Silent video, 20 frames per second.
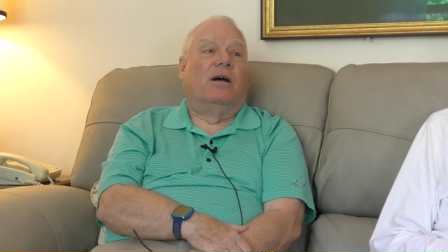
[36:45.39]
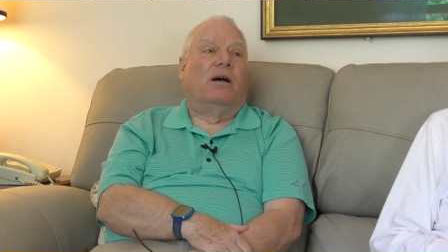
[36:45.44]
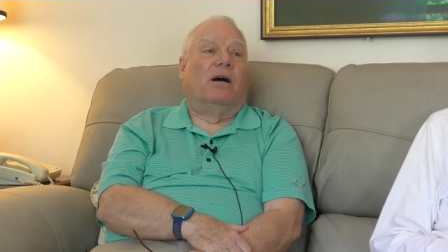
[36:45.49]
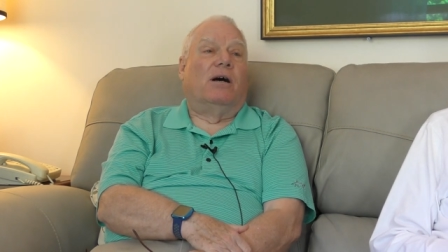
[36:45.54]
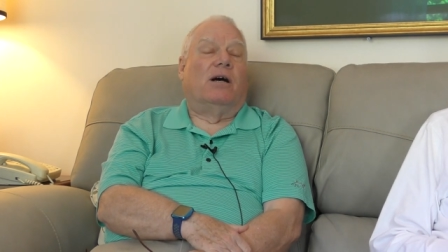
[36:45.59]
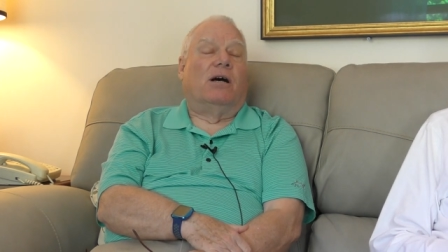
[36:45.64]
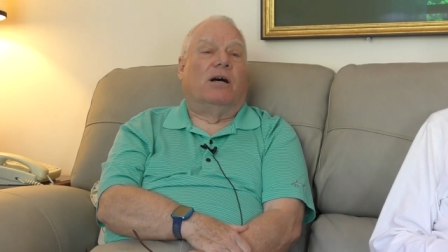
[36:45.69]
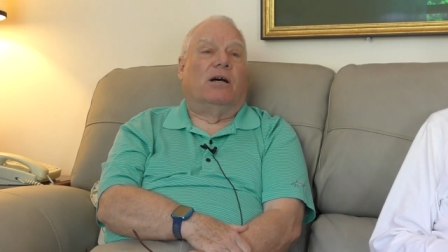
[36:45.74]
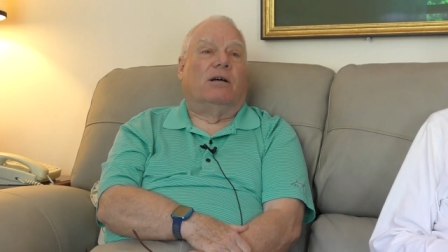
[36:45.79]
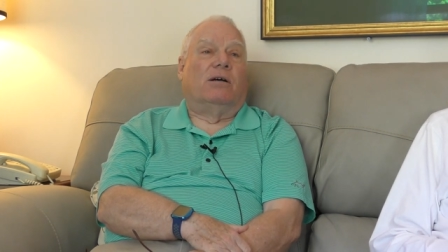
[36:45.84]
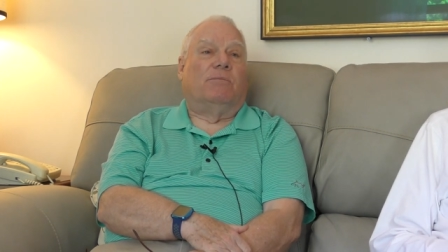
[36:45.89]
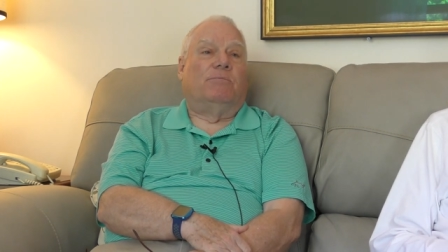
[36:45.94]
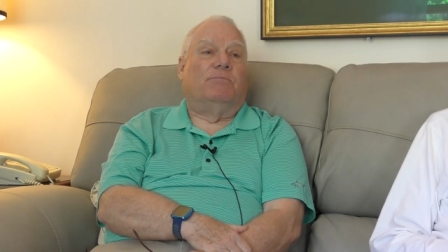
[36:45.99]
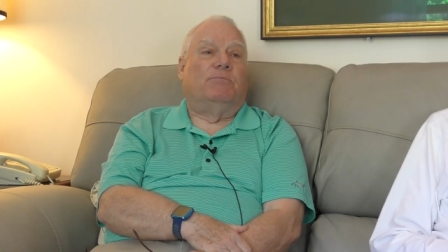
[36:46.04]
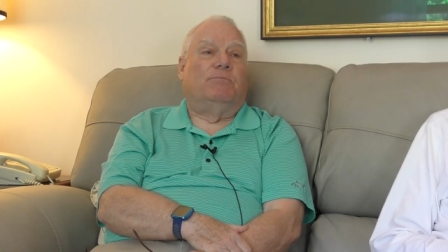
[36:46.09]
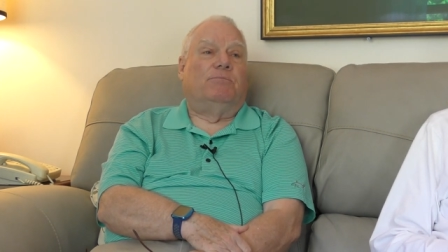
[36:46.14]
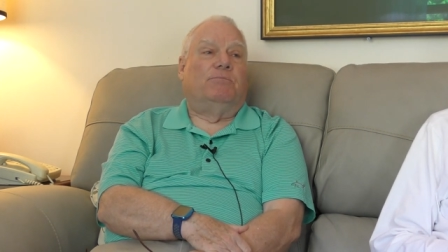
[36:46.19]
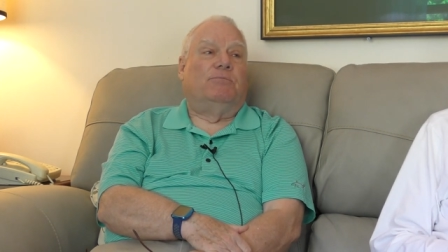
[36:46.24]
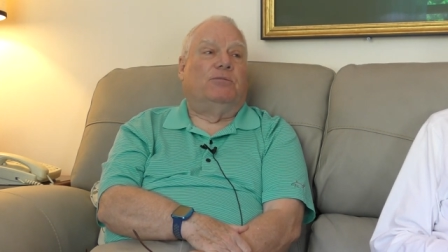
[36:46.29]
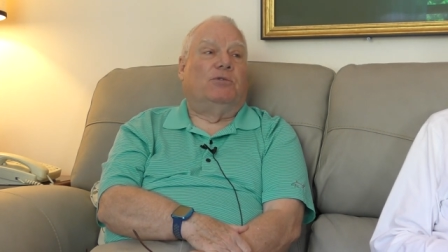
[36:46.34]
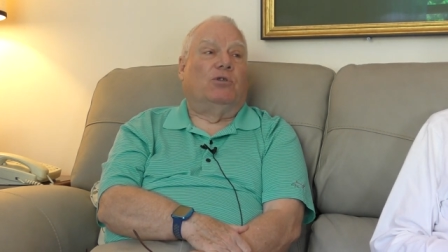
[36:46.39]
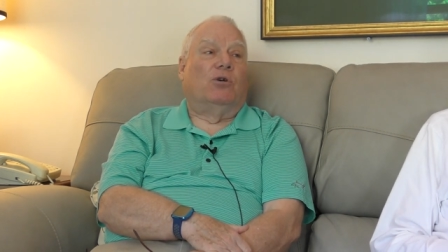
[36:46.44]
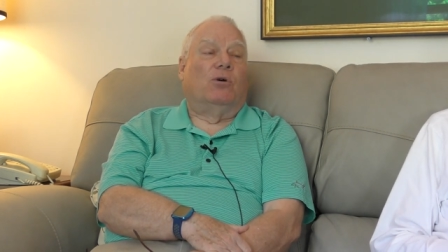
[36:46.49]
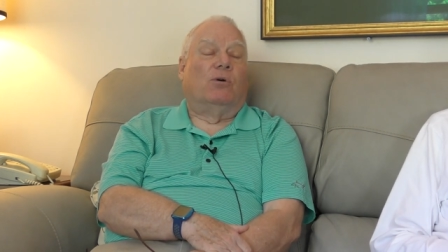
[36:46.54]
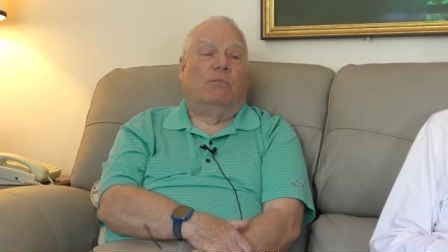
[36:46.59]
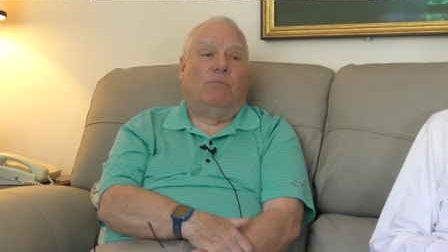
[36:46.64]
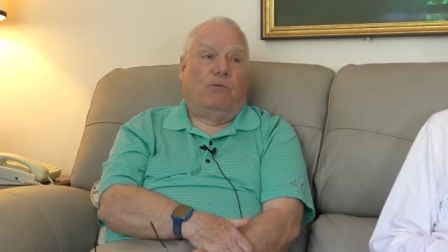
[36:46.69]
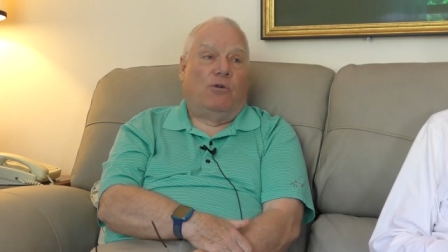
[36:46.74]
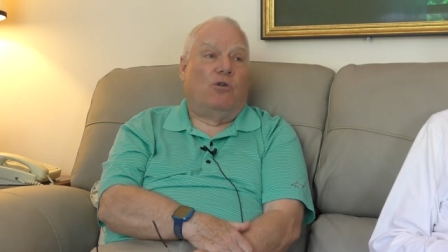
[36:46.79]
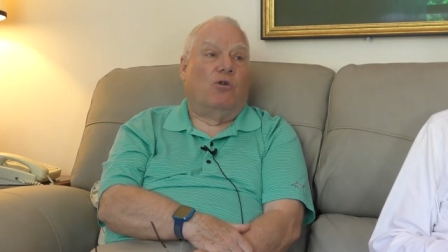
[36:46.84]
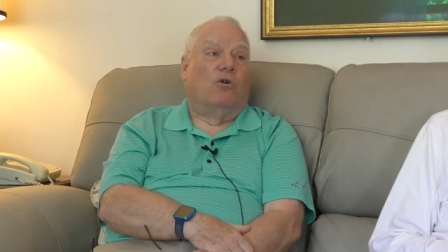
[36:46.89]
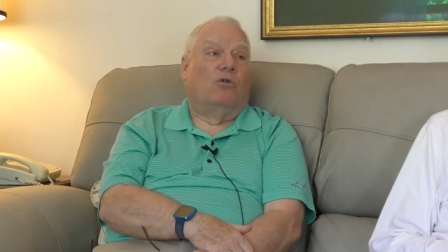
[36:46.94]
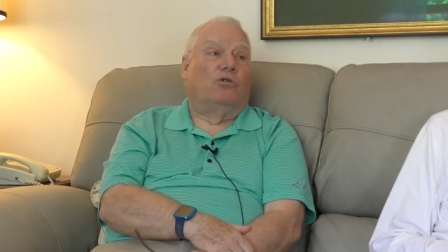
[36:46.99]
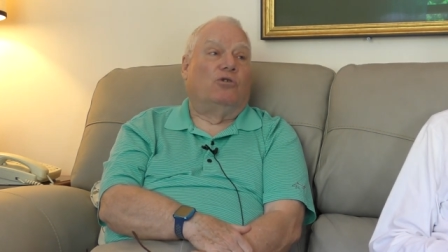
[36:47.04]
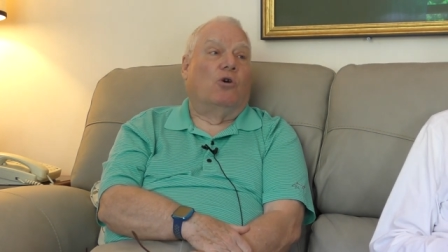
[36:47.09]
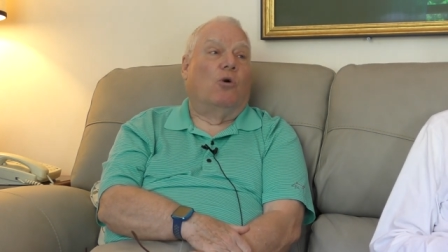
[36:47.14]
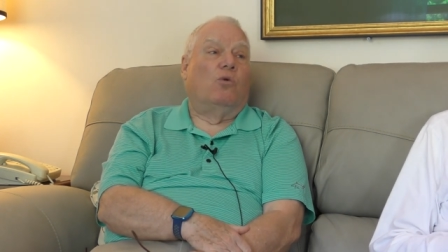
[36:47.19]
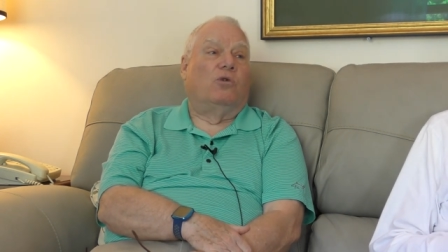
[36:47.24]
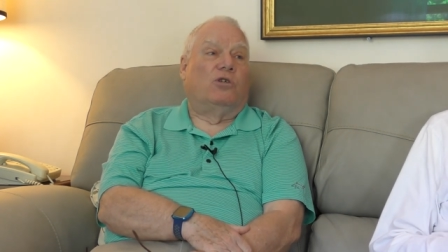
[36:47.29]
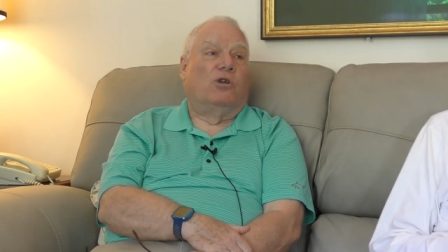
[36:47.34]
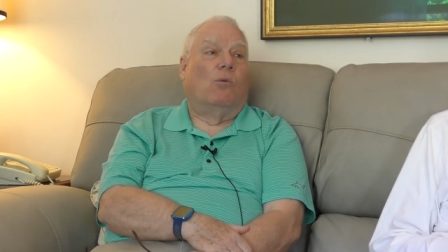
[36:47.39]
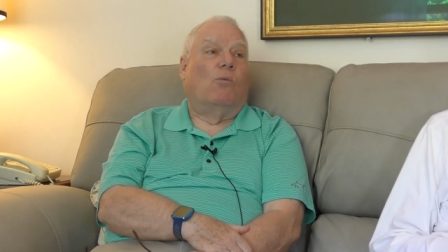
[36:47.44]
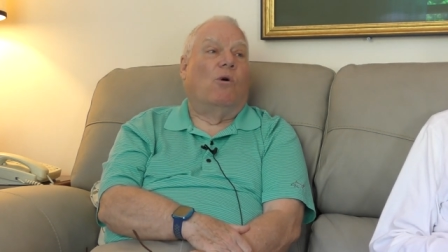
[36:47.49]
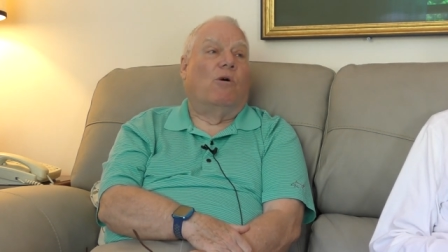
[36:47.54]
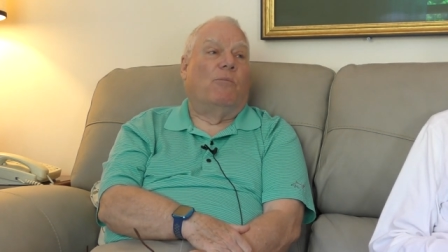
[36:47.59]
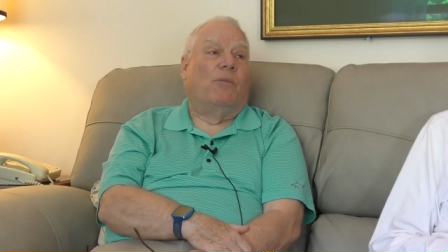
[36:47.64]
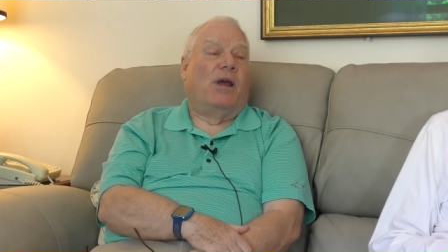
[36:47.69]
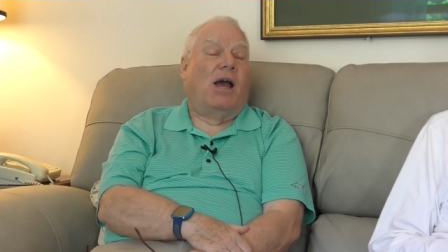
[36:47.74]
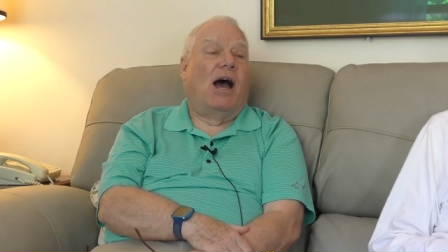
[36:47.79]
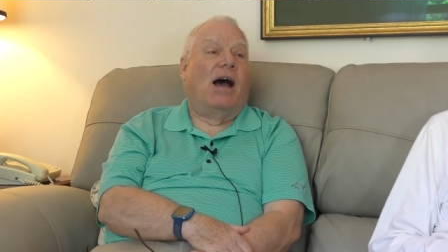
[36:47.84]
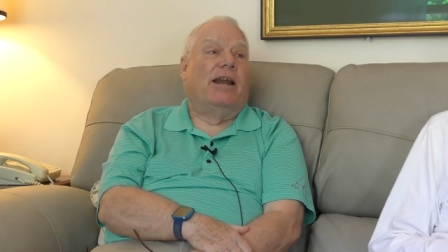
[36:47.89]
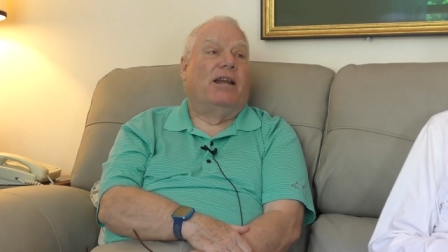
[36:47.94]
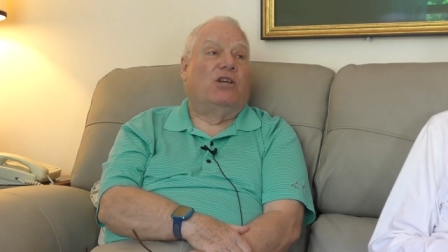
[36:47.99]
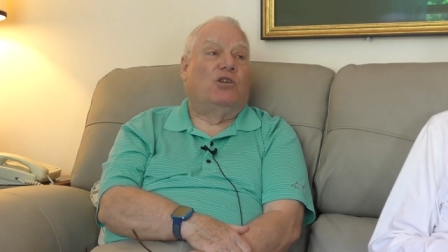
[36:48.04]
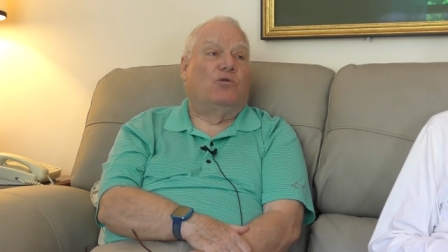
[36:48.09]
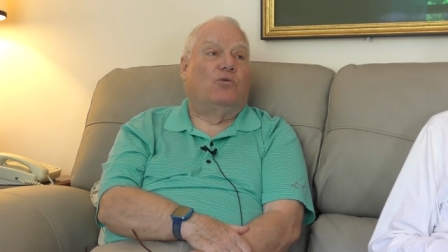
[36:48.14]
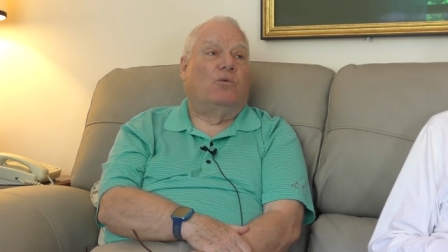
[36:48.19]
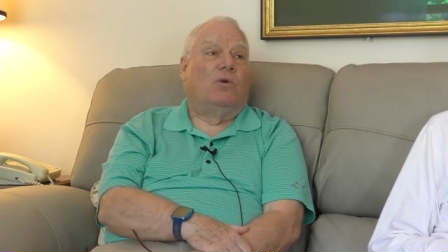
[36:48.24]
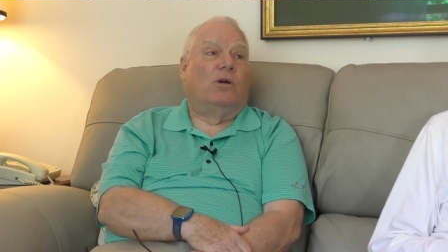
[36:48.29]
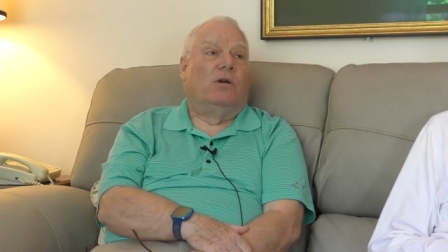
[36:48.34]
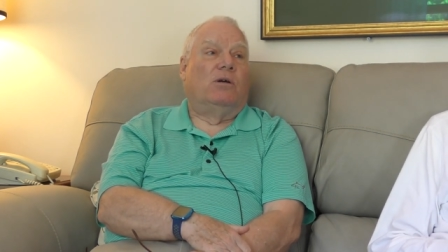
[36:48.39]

Uh, so, you know, so someone behind us